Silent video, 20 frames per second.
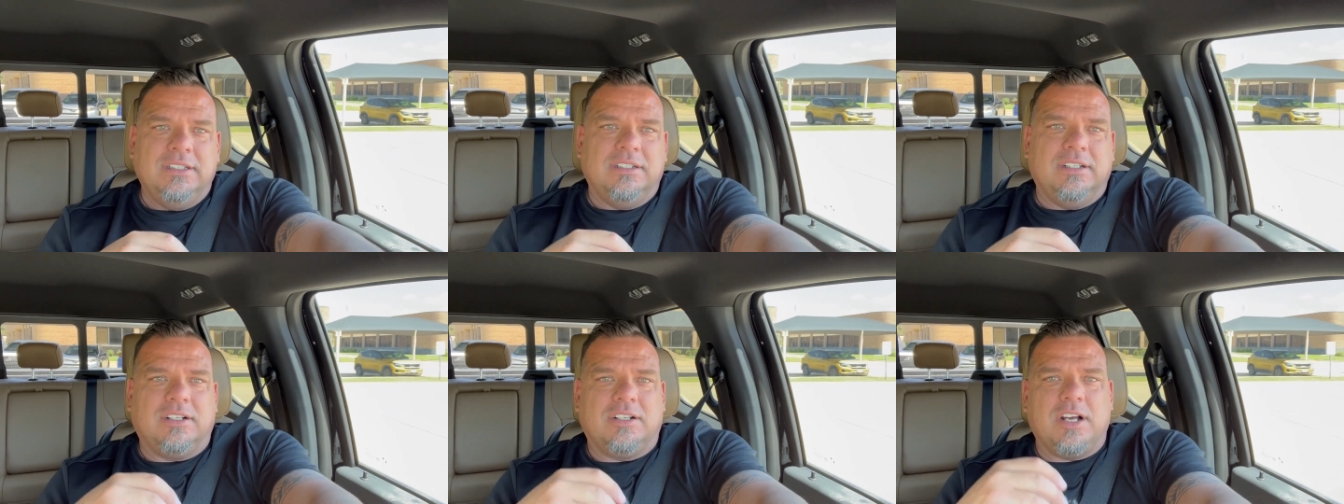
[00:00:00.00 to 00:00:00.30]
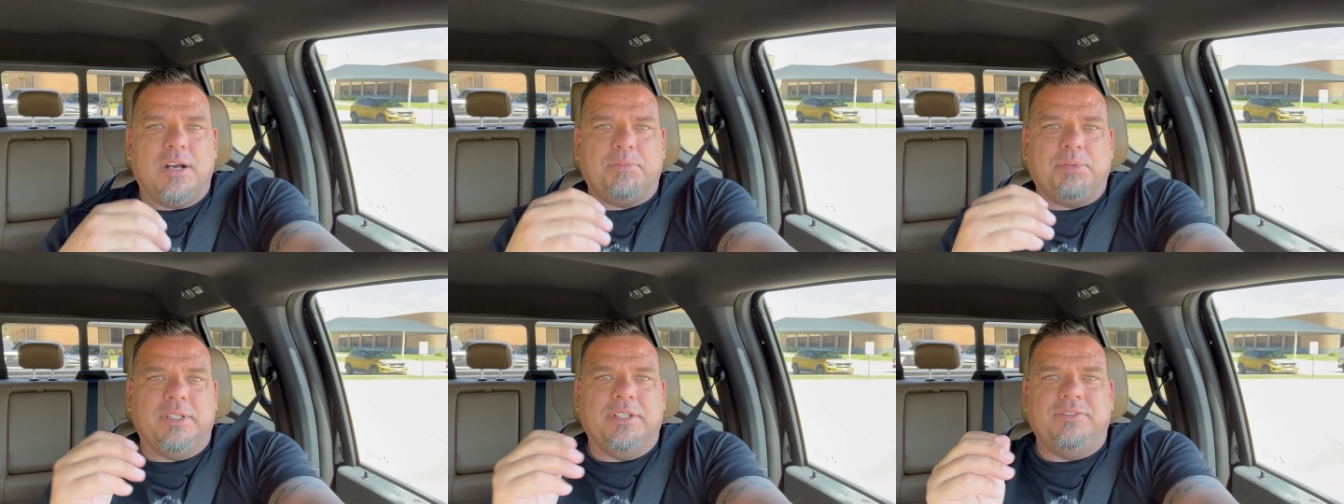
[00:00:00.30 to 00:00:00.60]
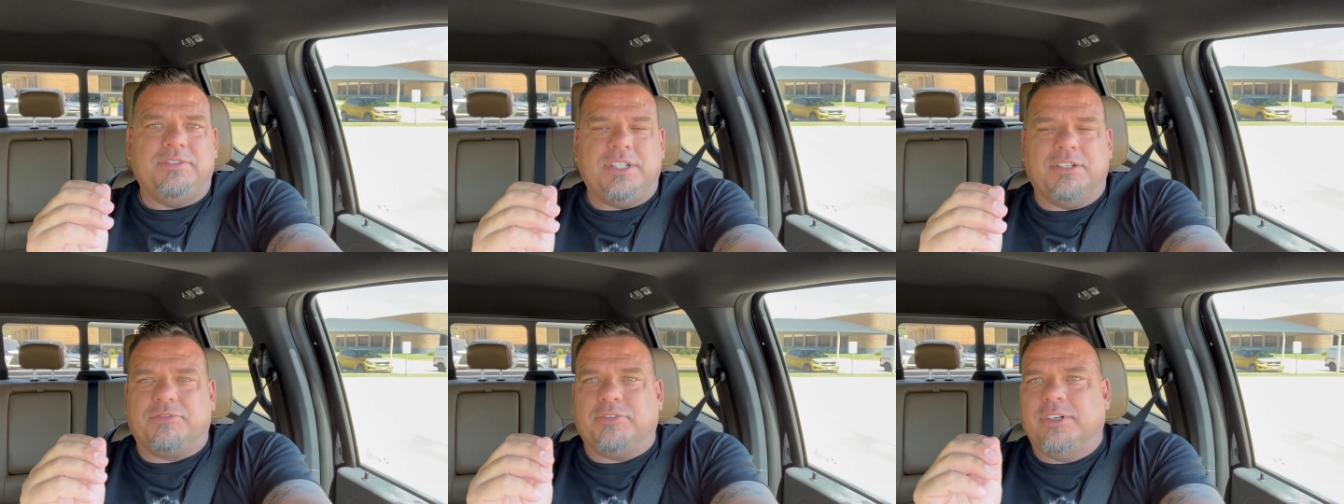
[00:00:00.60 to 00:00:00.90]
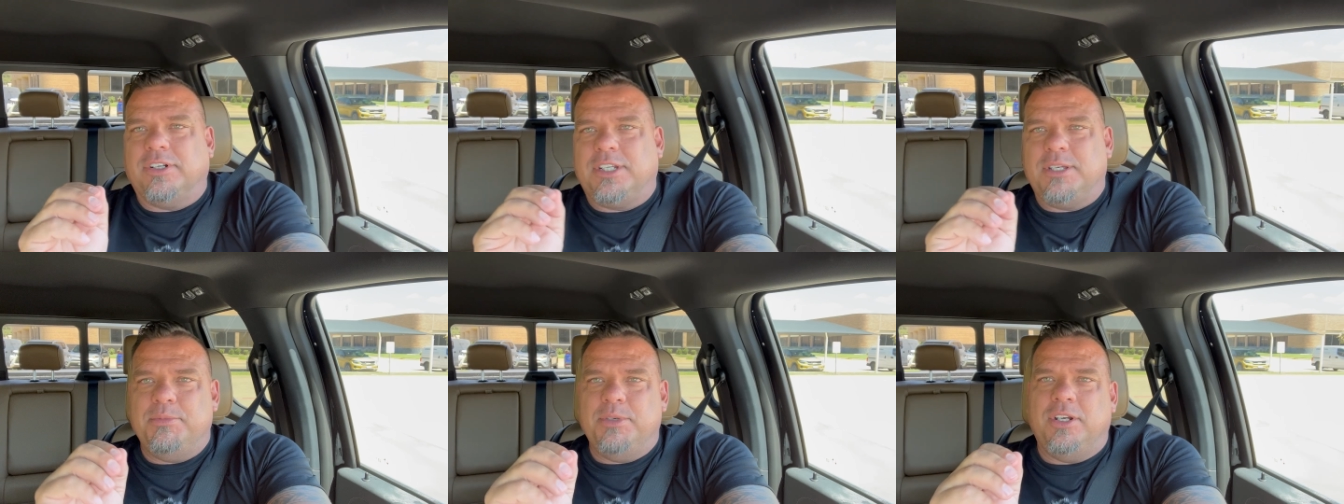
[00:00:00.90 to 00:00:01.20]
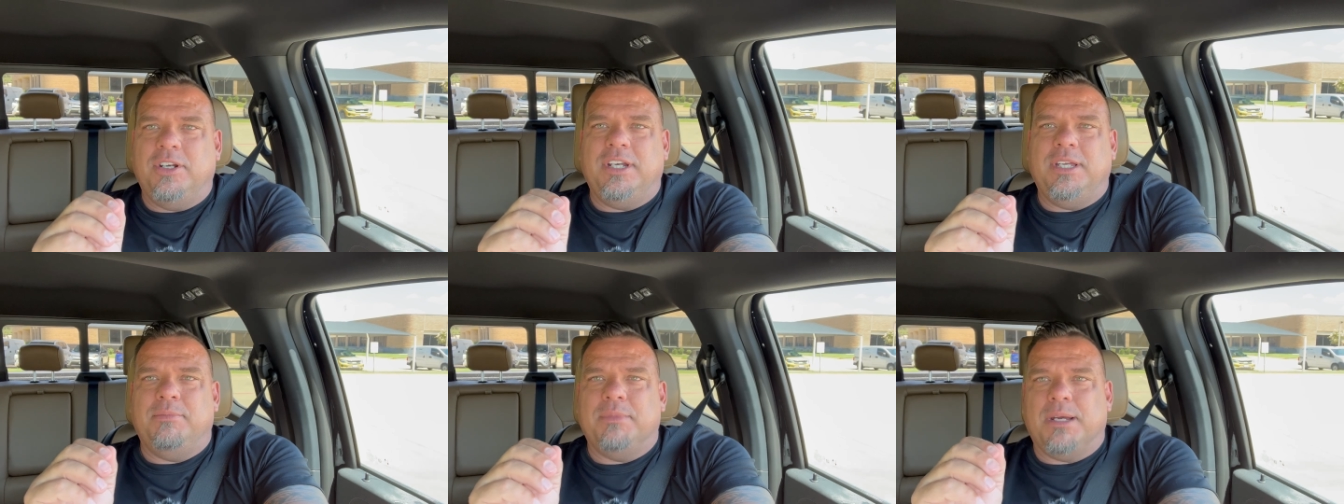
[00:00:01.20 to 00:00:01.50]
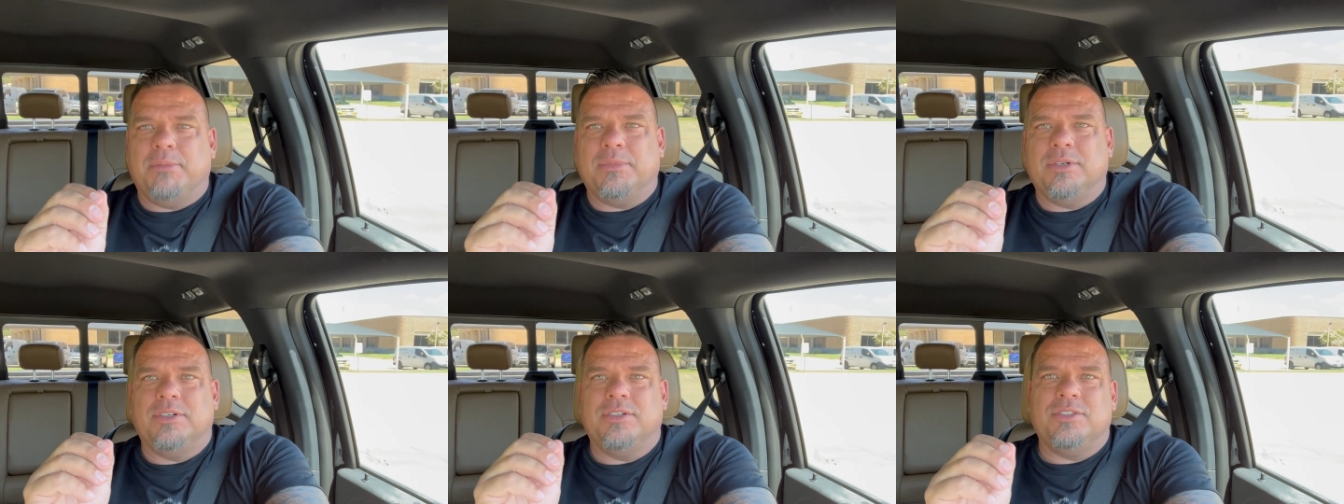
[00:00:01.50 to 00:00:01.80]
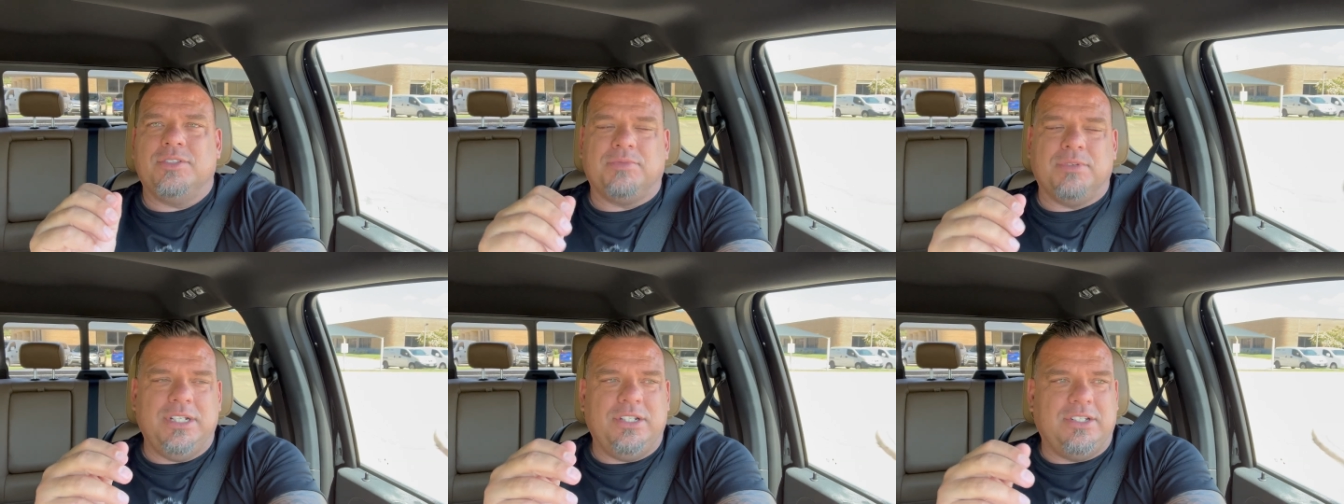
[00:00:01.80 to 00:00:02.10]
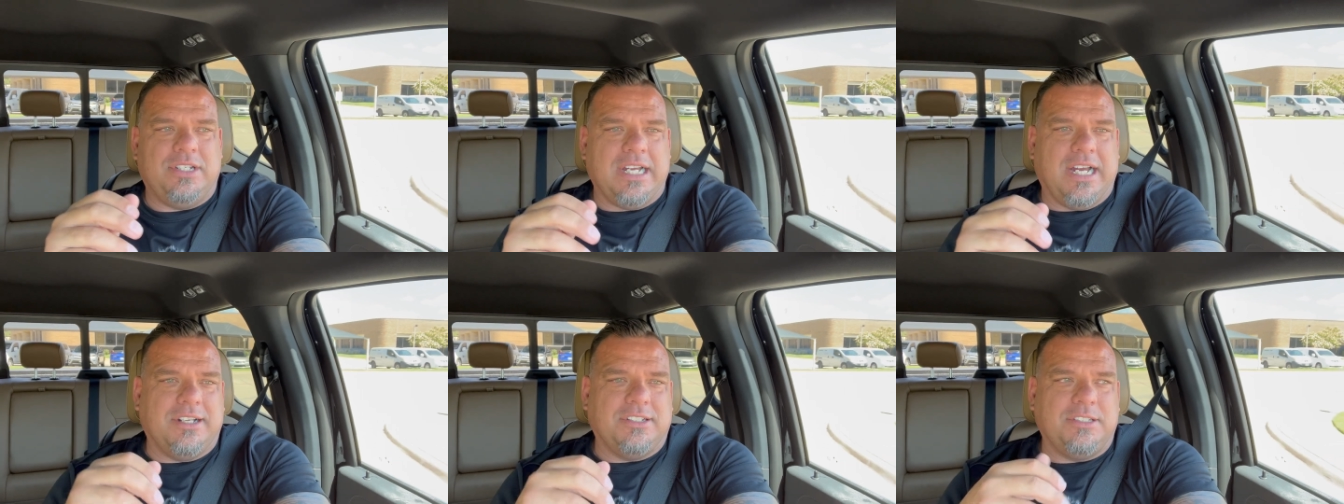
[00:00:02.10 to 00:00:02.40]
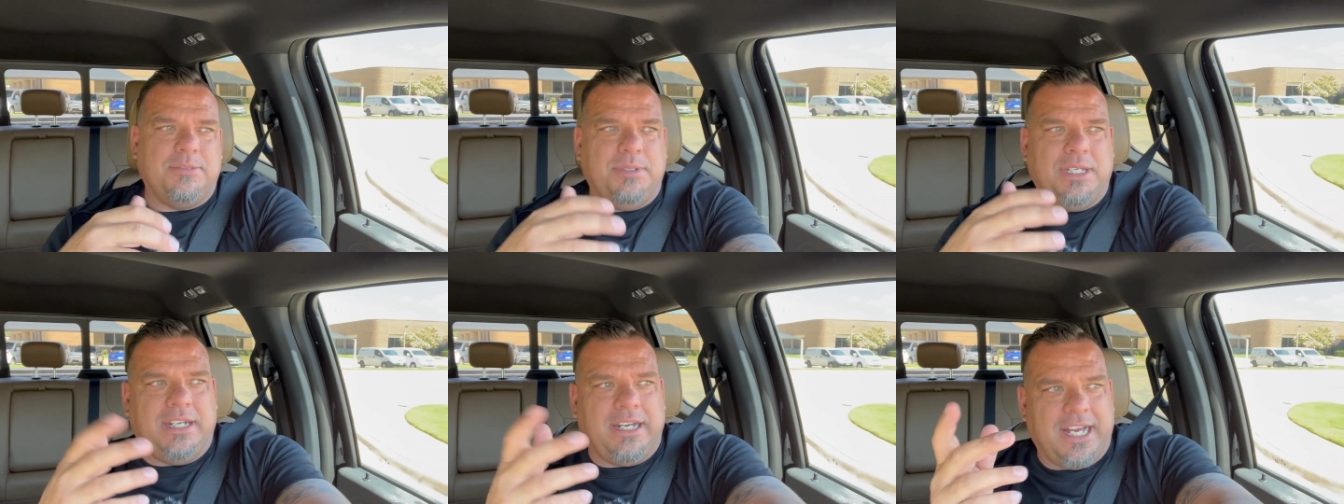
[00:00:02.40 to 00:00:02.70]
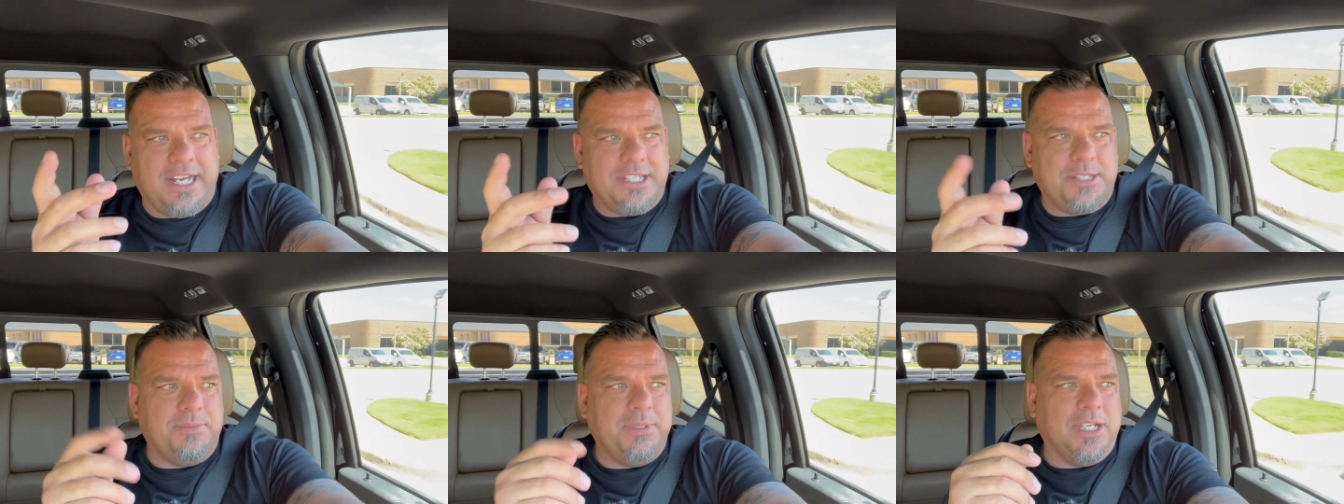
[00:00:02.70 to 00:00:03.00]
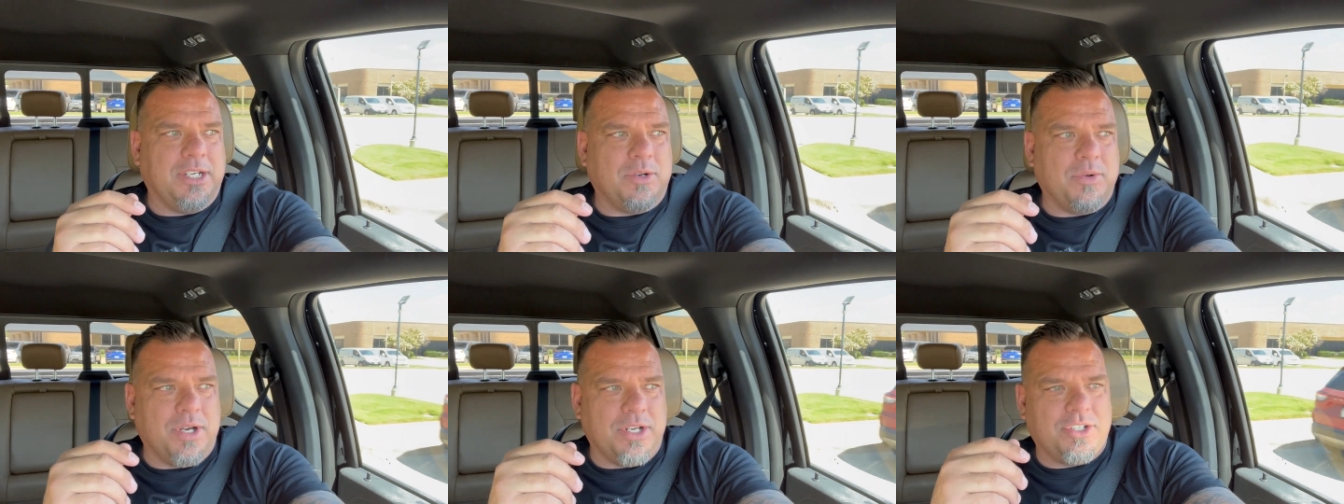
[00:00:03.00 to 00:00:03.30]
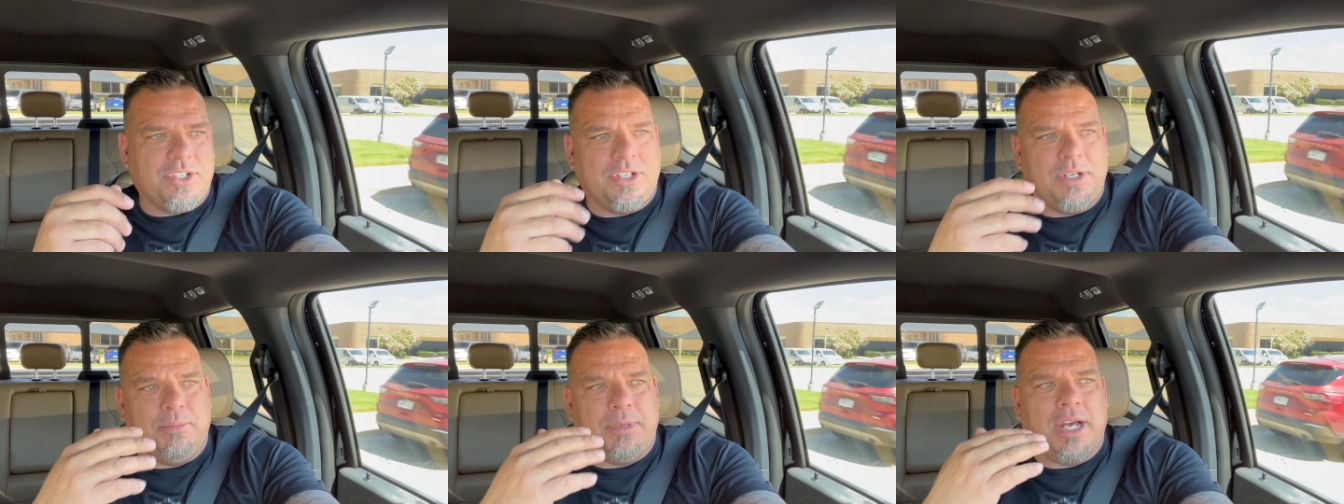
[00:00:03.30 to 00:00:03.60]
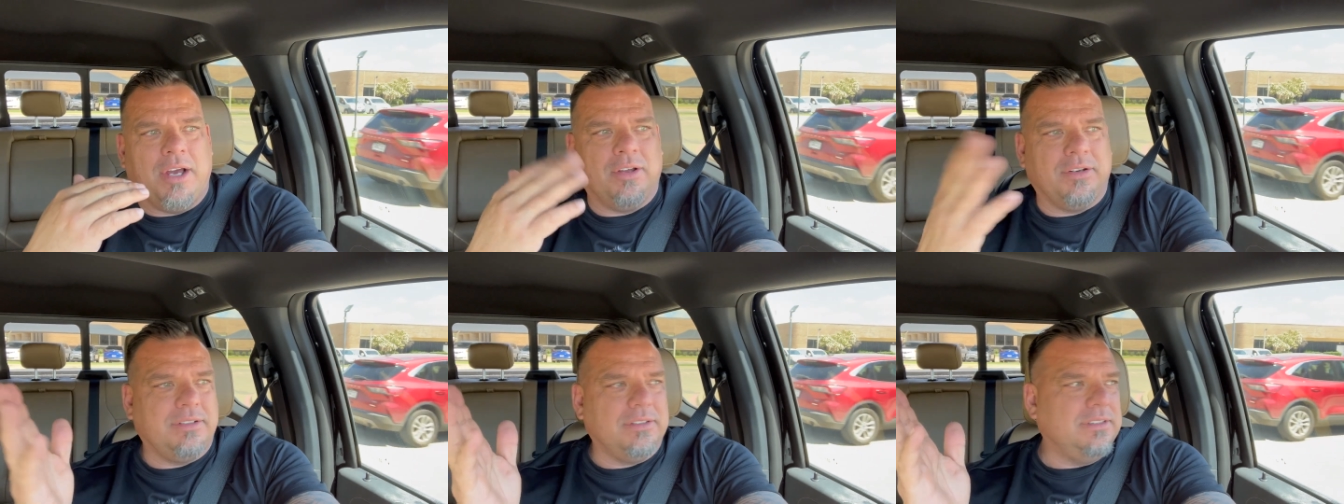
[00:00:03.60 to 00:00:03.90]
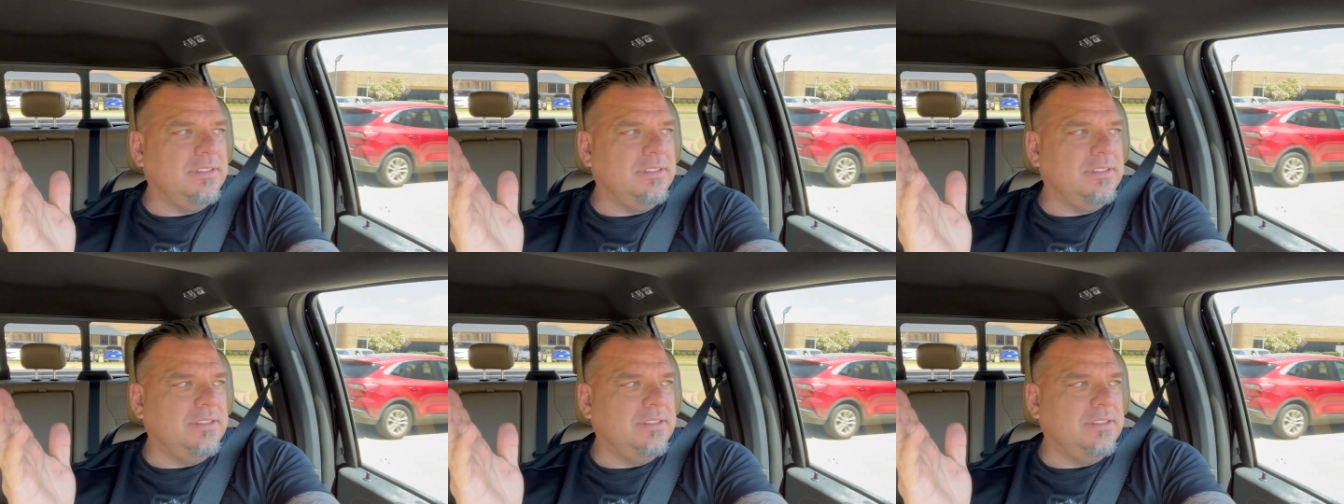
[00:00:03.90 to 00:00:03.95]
a couple of different community members reached out to me and asked me a question about,